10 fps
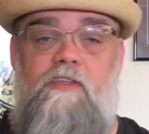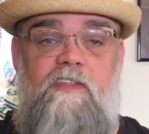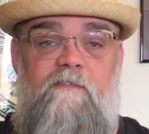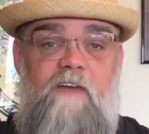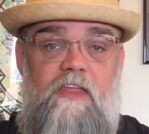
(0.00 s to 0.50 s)
than
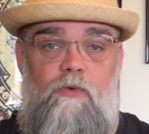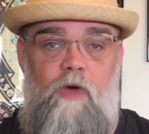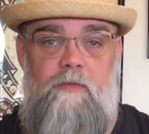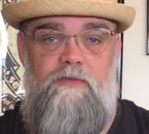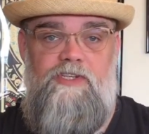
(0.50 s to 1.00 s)
the
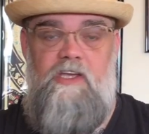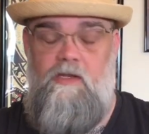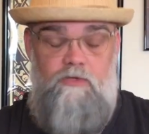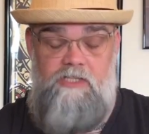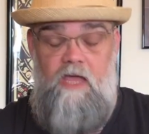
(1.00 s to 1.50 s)
featherweight
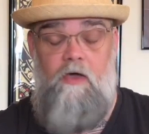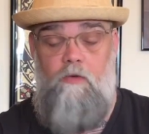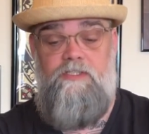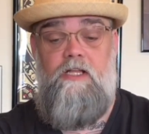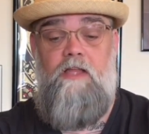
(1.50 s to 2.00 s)
machine, which I thought
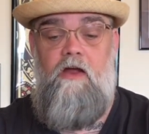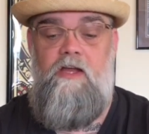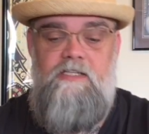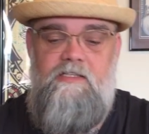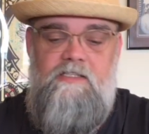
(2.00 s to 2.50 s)
was
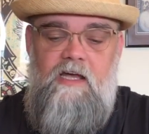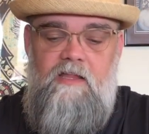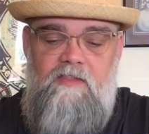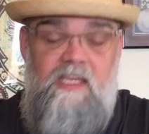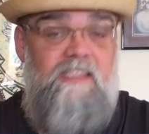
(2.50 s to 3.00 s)
hilarious.
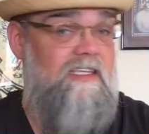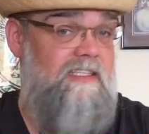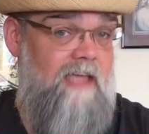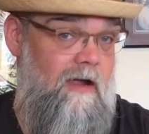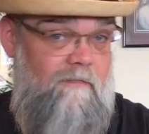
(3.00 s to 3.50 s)
This is
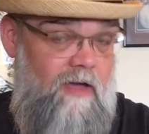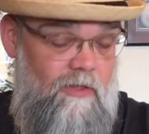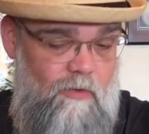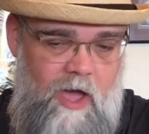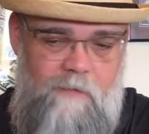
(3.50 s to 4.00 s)
their
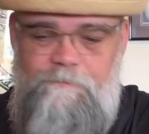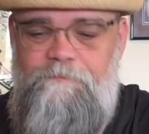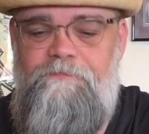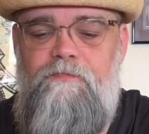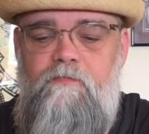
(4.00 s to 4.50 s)
featherweight.
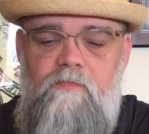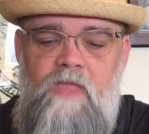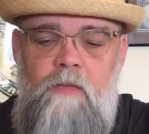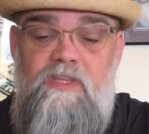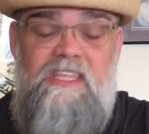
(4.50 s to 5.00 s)
But